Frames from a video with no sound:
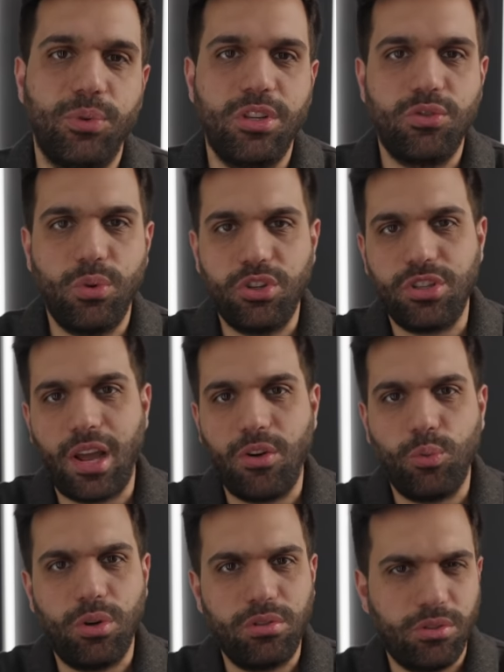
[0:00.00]
We switched
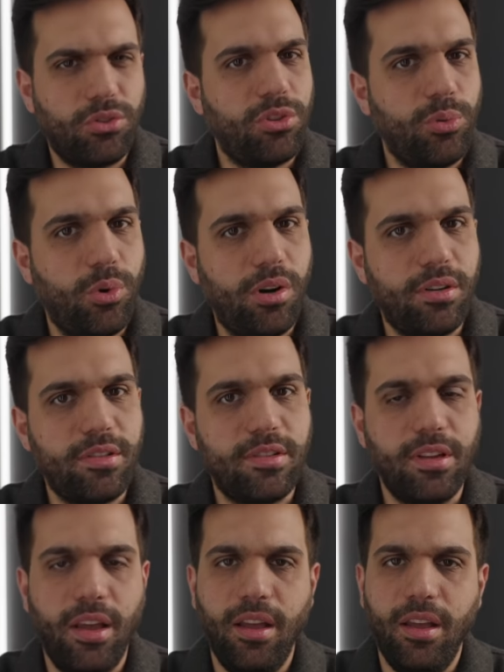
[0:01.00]
out one or two words,